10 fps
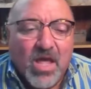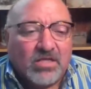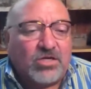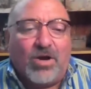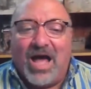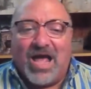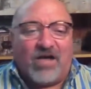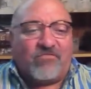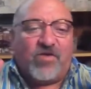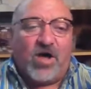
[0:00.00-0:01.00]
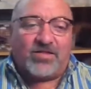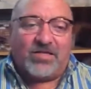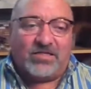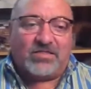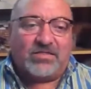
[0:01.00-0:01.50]
So I have fought
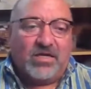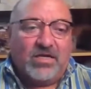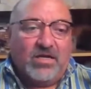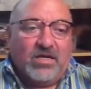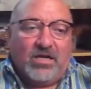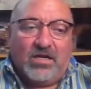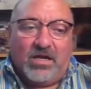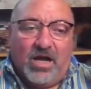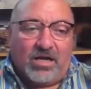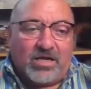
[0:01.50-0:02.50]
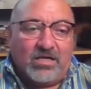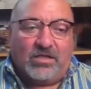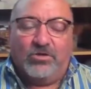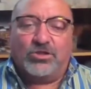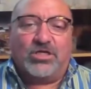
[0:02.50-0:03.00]
this
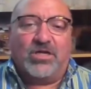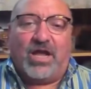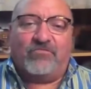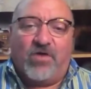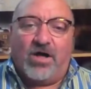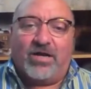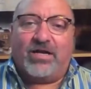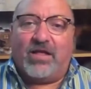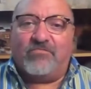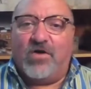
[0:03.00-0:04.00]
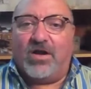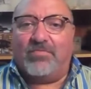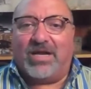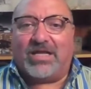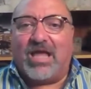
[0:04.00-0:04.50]
conclusion and fought it,
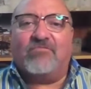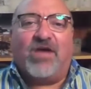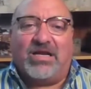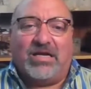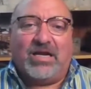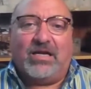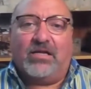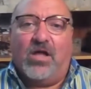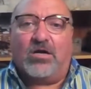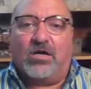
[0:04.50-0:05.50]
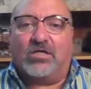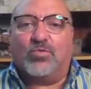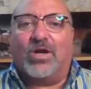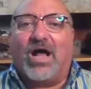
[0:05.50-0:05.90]
but I can't fight it any longer, because what